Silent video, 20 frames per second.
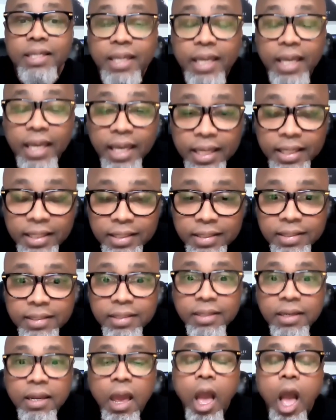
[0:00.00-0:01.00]

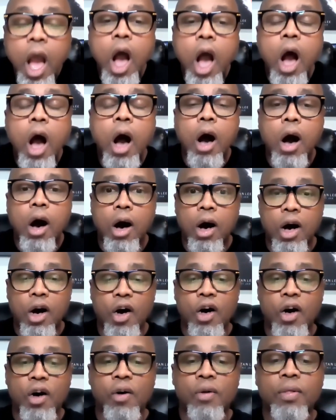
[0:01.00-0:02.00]
get
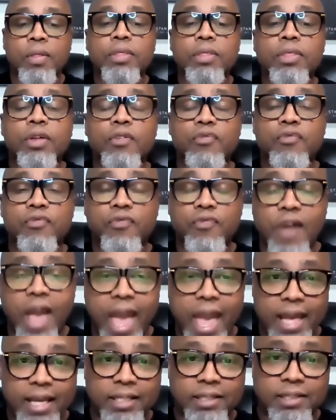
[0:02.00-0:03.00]
all uh, the
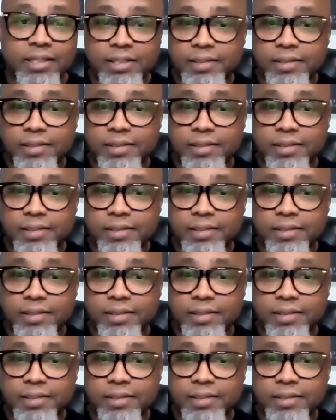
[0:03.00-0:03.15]
facts.